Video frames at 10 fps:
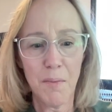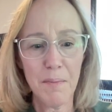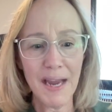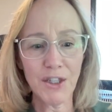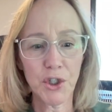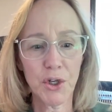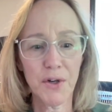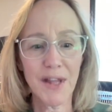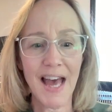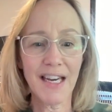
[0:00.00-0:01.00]
make
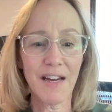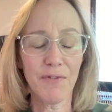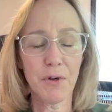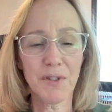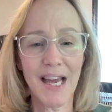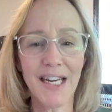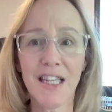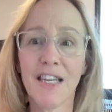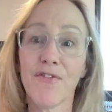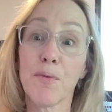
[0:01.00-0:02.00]
sure that if there's
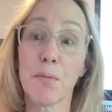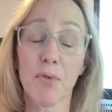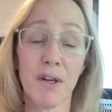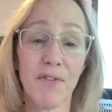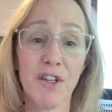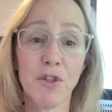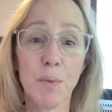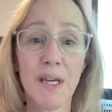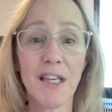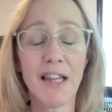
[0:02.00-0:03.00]
anything from the previous
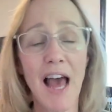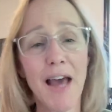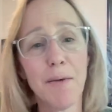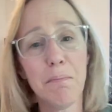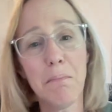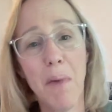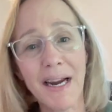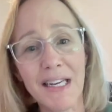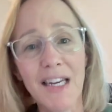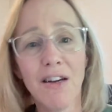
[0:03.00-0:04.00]
week that
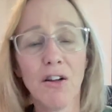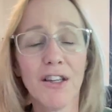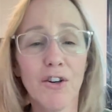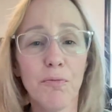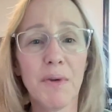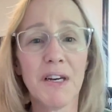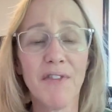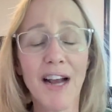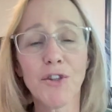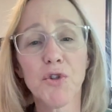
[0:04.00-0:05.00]
might need a little bit of
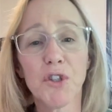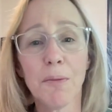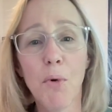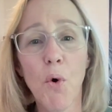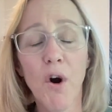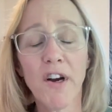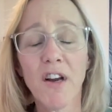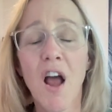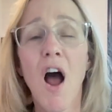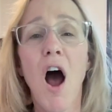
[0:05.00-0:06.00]
extra support